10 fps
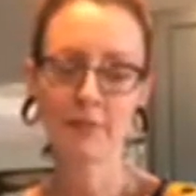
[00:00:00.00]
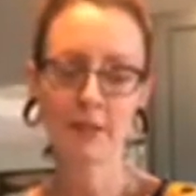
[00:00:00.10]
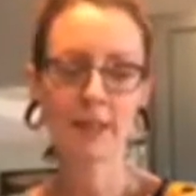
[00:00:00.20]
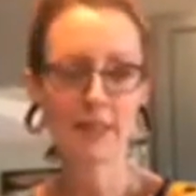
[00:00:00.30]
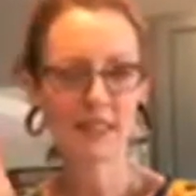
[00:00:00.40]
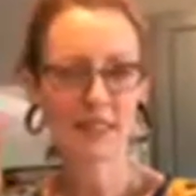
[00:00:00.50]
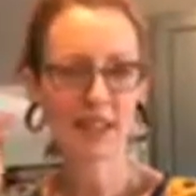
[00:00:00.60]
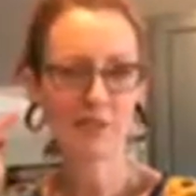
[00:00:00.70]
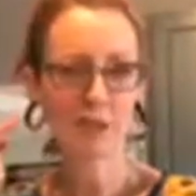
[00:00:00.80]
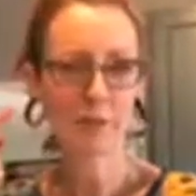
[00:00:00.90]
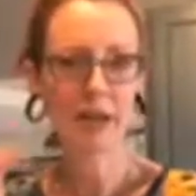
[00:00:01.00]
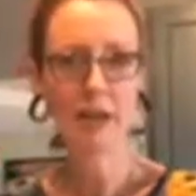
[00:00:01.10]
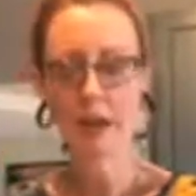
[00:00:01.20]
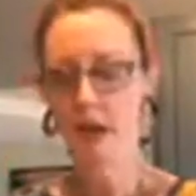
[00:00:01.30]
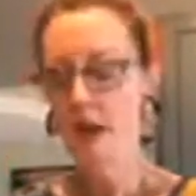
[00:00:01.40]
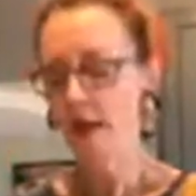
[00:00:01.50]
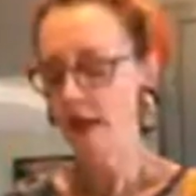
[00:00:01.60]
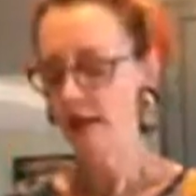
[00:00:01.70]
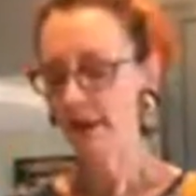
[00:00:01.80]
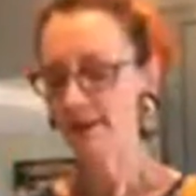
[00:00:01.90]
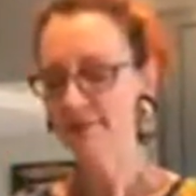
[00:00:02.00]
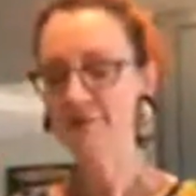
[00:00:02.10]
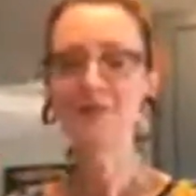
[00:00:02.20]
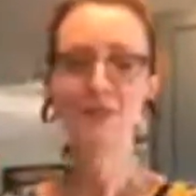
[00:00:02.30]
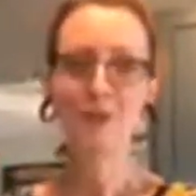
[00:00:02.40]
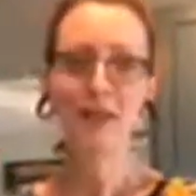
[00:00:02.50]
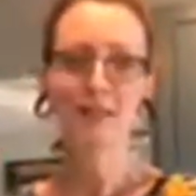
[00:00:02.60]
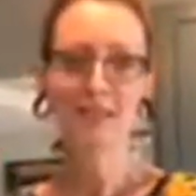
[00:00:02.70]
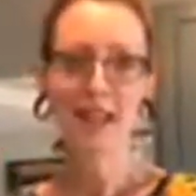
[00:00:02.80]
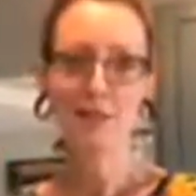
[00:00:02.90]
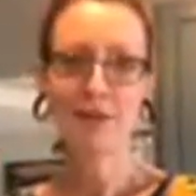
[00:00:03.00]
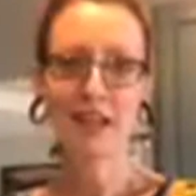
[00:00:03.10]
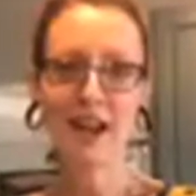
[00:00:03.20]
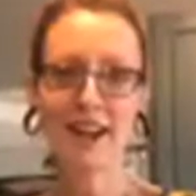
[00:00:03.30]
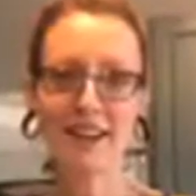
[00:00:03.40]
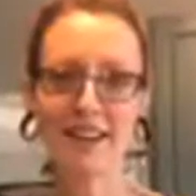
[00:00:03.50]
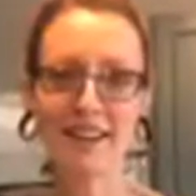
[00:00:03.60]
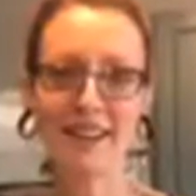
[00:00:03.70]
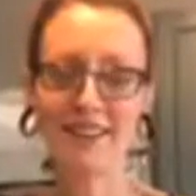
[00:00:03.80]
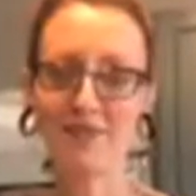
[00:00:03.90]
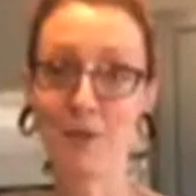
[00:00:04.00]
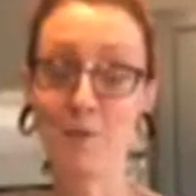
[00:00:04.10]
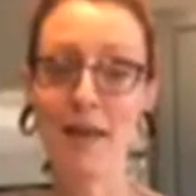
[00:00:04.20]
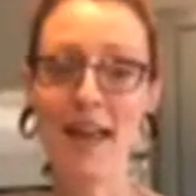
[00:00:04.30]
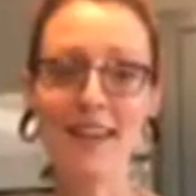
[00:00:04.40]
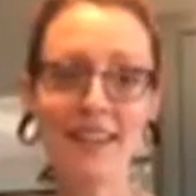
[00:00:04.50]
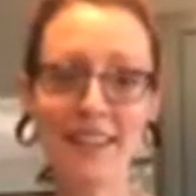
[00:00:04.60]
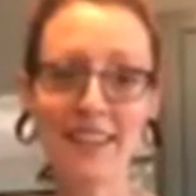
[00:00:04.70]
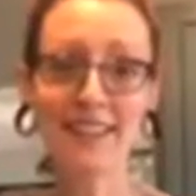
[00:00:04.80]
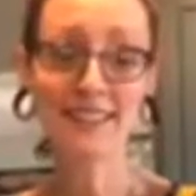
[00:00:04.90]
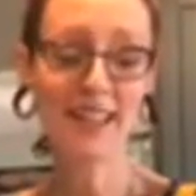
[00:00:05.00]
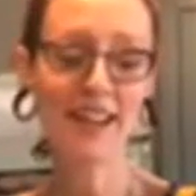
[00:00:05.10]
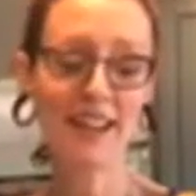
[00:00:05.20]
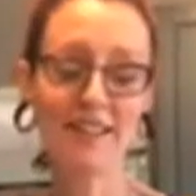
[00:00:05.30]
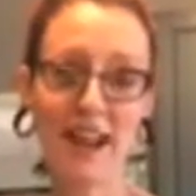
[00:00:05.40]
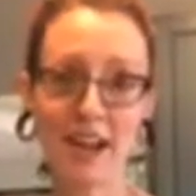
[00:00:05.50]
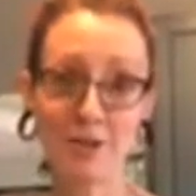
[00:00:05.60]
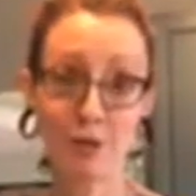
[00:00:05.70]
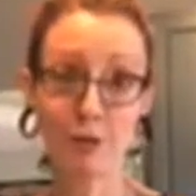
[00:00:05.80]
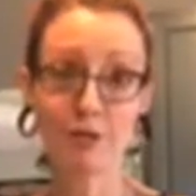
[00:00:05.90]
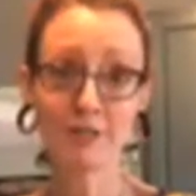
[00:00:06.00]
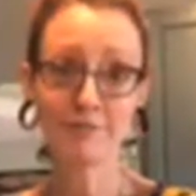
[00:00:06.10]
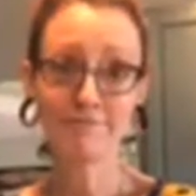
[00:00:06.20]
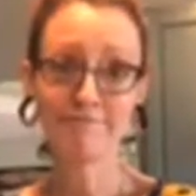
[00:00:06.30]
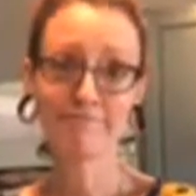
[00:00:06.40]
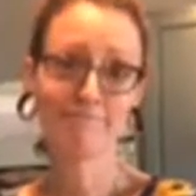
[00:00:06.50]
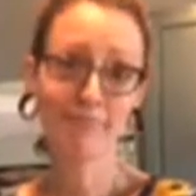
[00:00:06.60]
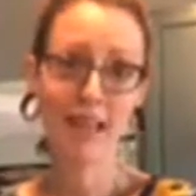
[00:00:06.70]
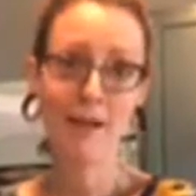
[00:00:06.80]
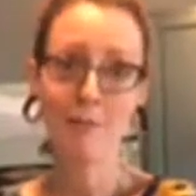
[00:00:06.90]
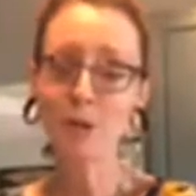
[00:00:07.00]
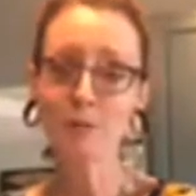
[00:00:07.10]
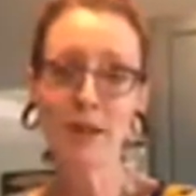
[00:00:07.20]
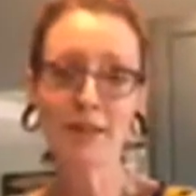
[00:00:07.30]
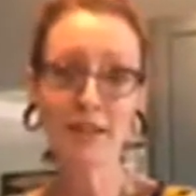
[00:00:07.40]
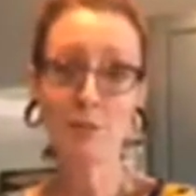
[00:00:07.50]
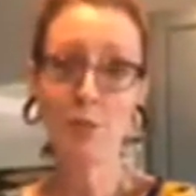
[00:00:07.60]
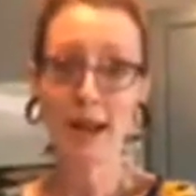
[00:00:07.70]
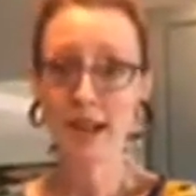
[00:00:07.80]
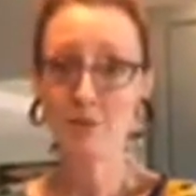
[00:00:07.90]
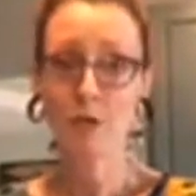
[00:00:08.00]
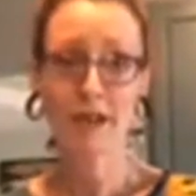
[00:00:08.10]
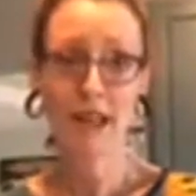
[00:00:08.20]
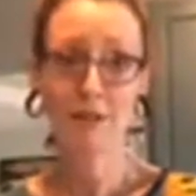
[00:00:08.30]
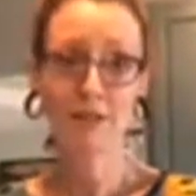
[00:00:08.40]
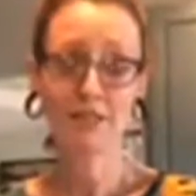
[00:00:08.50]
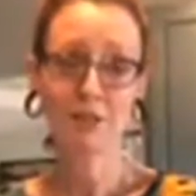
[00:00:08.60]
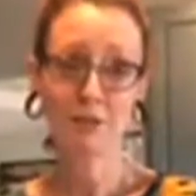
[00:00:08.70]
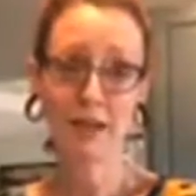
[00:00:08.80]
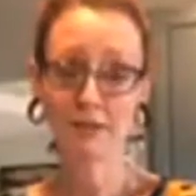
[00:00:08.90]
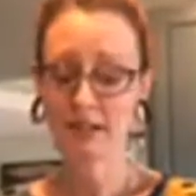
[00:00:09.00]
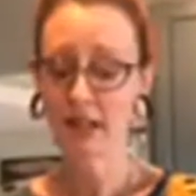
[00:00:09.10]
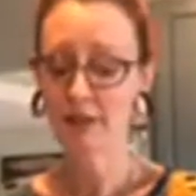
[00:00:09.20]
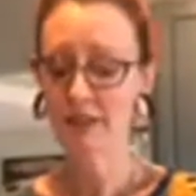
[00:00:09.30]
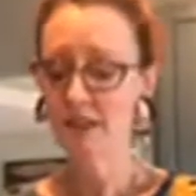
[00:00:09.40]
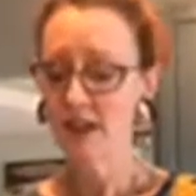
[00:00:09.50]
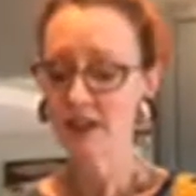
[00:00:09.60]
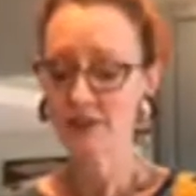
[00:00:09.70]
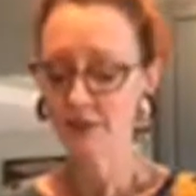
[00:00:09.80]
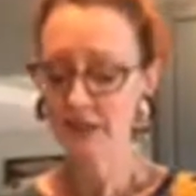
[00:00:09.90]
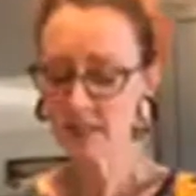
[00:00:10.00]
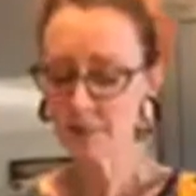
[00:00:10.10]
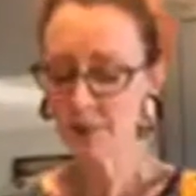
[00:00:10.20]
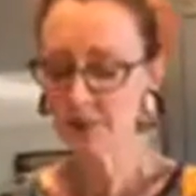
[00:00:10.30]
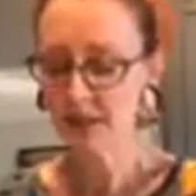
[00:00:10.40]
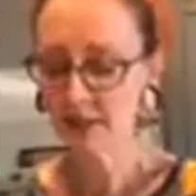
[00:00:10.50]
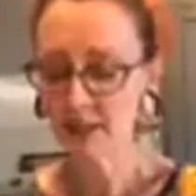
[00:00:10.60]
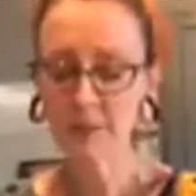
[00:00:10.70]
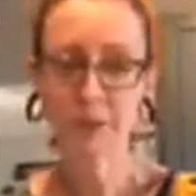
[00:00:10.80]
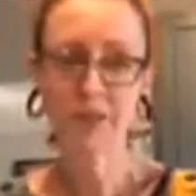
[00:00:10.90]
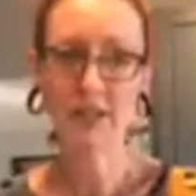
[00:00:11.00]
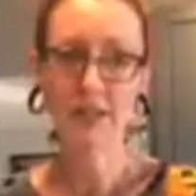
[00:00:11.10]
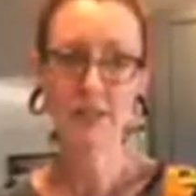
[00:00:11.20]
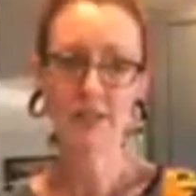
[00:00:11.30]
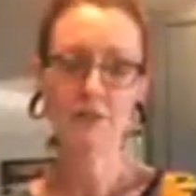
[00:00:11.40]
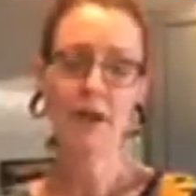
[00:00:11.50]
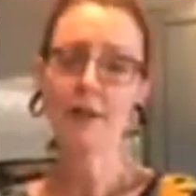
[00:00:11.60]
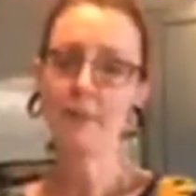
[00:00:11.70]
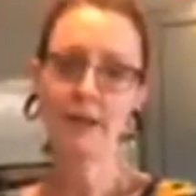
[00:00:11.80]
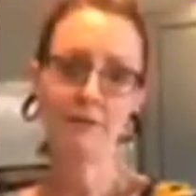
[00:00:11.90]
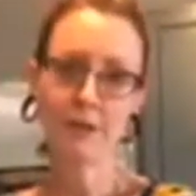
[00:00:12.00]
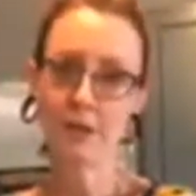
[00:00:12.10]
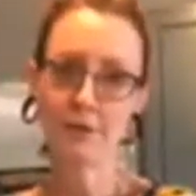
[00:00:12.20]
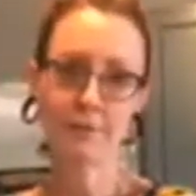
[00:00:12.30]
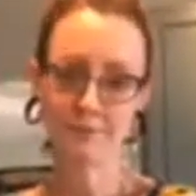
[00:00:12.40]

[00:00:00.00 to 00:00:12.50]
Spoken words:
I'll let that sink in for a minute. Anyway, 2,000 calorie diet for men is like a 9-year-old. Most men need way more calories than 2,000 calories. So these percentages do not benefit you.